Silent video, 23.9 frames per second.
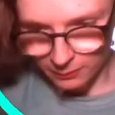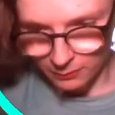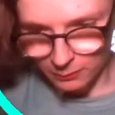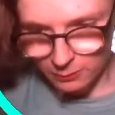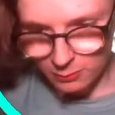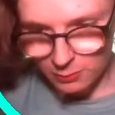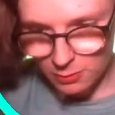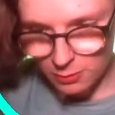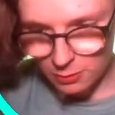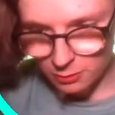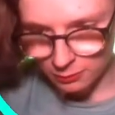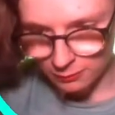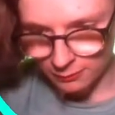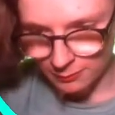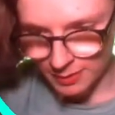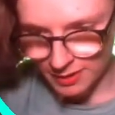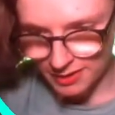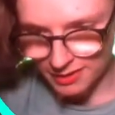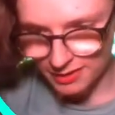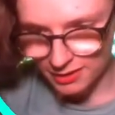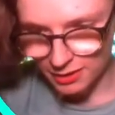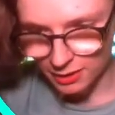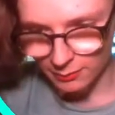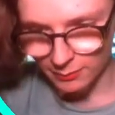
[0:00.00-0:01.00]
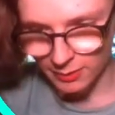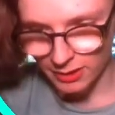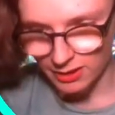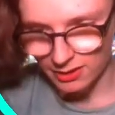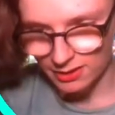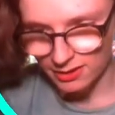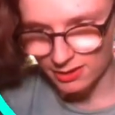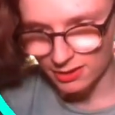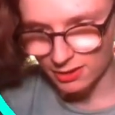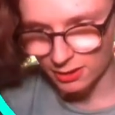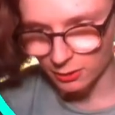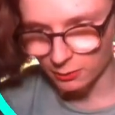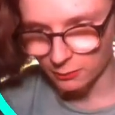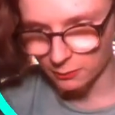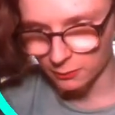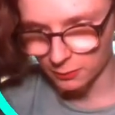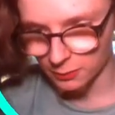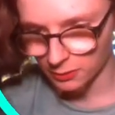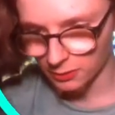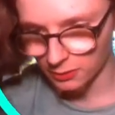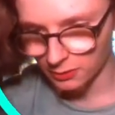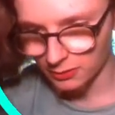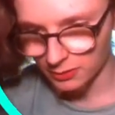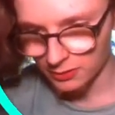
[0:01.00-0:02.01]
Woo! My stomach is so
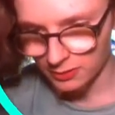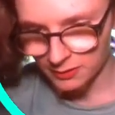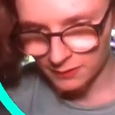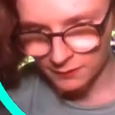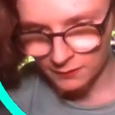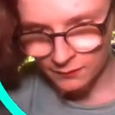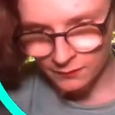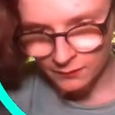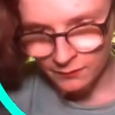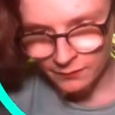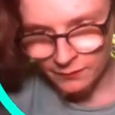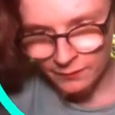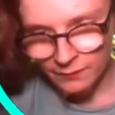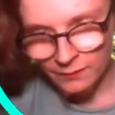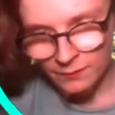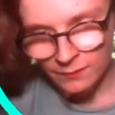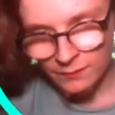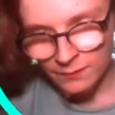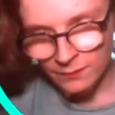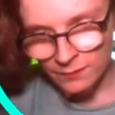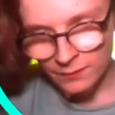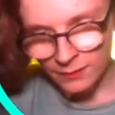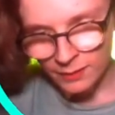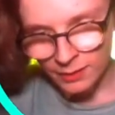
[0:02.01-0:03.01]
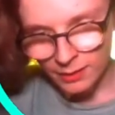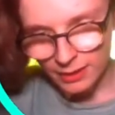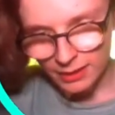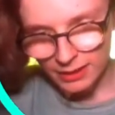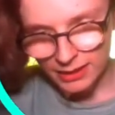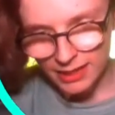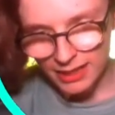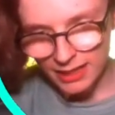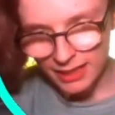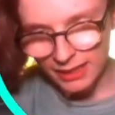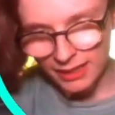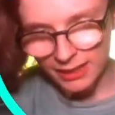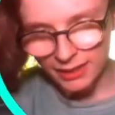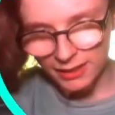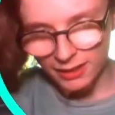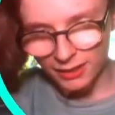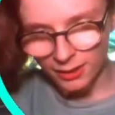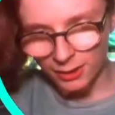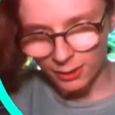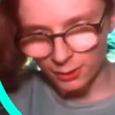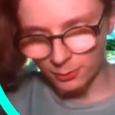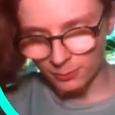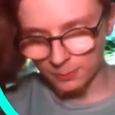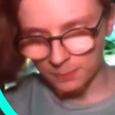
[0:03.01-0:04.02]
full. I can't eat
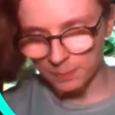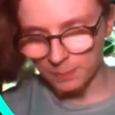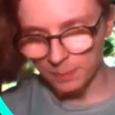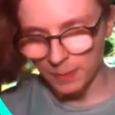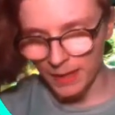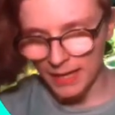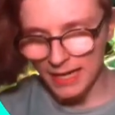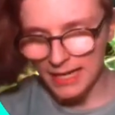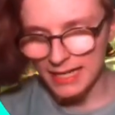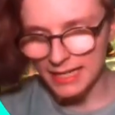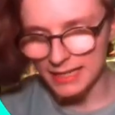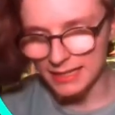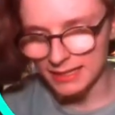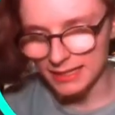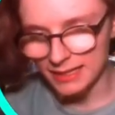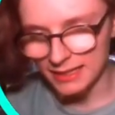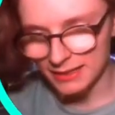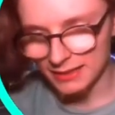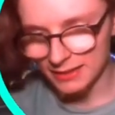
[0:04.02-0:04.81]
another bite.